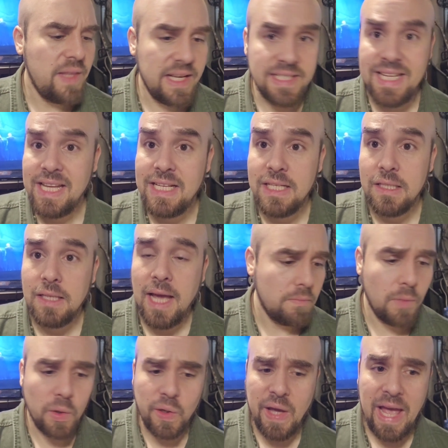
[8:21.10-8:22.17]
they did.
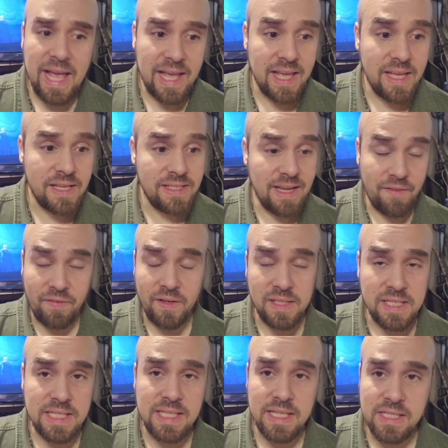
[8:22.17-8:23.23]
Mulcahy
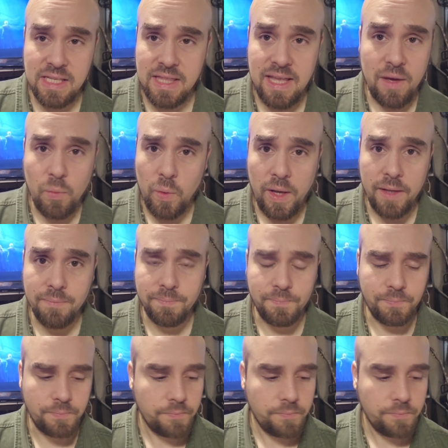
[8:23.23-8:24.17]
definitely sees it that way.